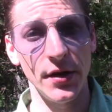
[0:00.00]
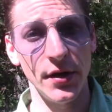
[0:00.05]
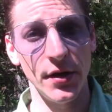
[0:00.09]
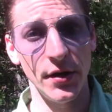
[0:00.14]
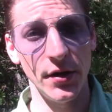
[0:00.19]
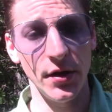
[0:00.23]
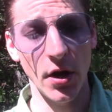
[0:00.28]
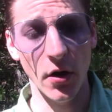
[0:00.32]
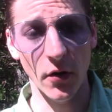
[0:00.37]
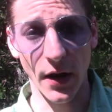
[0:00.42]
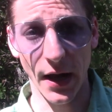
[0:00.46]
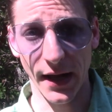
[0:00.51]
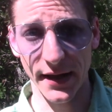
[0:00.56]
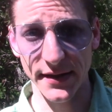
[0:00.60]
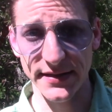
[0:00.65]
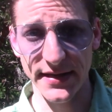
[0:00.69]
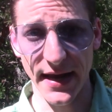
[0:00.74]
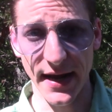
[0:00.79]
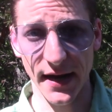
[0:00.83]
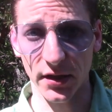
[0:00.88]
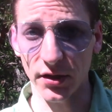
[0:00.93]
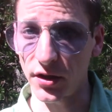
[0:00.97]
no
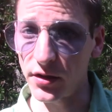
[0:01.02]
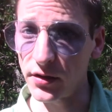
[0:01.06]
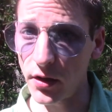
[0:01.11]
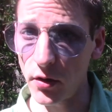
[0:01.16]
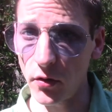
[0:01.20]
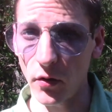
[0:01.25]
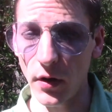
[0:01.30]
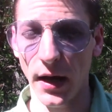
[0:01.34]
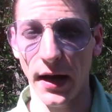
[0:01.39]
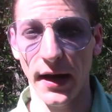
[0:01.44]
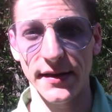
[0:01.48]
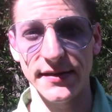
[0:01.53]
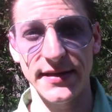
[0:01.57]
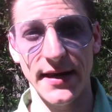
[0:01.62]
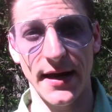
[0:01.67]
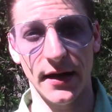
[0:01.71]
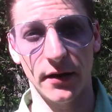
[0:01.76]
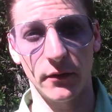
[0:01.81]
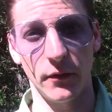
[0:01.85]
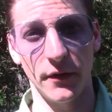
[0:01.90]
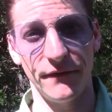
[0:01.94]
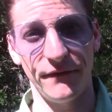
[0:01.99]
contact or little
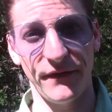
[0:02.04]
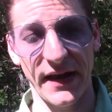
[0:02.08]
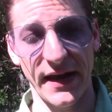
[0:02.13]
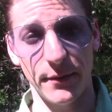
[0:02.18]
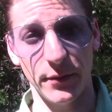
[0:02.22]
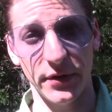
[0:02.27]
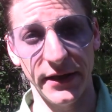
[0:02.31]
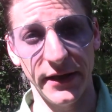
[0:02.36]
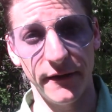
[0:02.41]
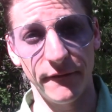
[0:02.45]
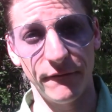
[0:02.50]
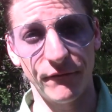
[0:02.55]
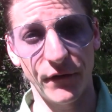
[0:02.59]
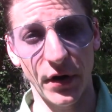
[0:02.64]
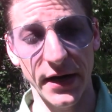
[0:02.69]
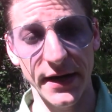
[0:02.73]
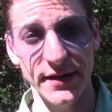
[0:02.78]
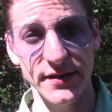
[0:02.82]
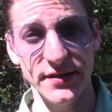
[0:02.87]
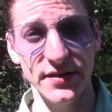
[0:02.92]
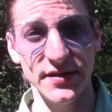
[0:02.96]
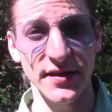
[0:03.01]
contact with family and
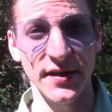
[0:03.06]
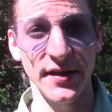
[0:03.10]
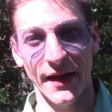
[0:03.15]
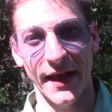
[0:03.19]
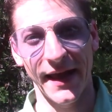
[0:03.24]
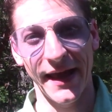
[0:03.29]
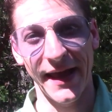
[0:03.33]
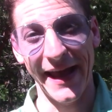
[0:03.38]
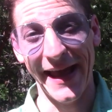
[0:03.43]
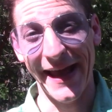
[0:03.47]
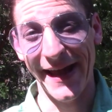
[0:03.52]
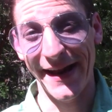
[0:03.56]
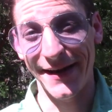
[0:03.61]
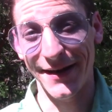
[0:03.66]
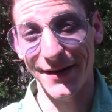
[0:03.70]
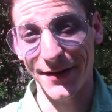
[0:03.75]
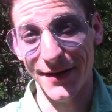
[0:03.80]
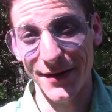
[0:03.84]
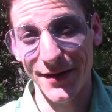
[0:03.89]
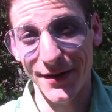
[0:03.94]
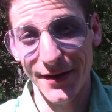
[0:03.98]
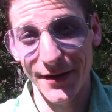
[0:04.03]
friends, and
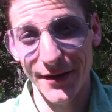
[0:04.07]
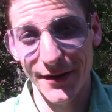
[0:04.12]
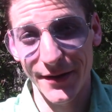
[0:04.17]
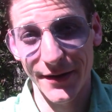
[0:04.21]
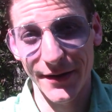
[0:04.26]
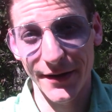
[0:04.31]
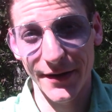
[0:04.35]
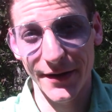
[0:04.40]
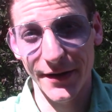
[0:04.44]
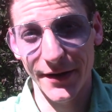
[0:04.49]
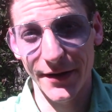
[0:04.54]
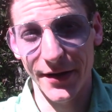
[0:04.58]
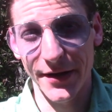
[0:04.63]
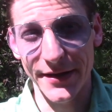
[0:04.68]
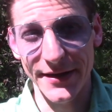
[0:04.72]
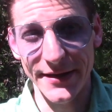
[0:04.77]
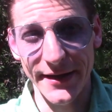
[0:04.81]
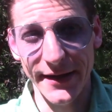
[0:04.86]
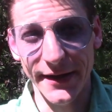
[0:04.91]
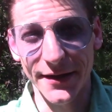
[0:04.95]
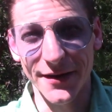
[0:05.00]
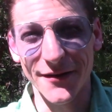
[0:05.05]
a
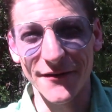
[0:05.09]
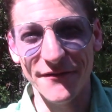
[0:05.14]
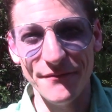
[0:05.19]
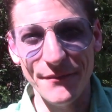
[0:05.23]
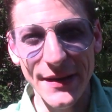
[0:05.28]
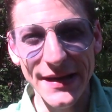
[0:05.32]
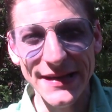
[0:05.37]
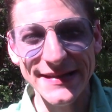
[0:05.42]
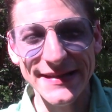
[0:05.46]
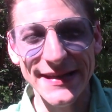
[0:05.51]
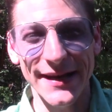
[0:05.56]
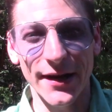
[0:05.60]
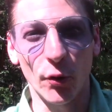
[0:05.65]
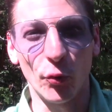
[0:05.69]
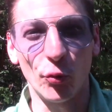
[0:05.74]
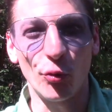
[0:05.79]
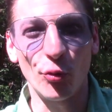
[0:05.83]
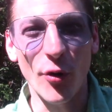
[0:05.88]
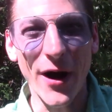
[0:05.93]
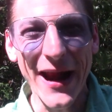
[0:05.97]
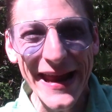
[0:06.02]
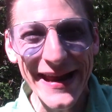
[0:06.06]
year of
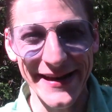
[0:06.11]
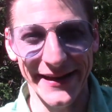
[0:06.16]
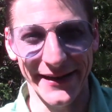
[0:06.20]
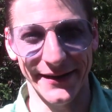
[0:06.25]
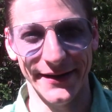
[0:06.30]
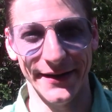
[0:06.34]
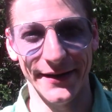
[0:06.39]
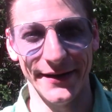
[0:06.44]
missing rain.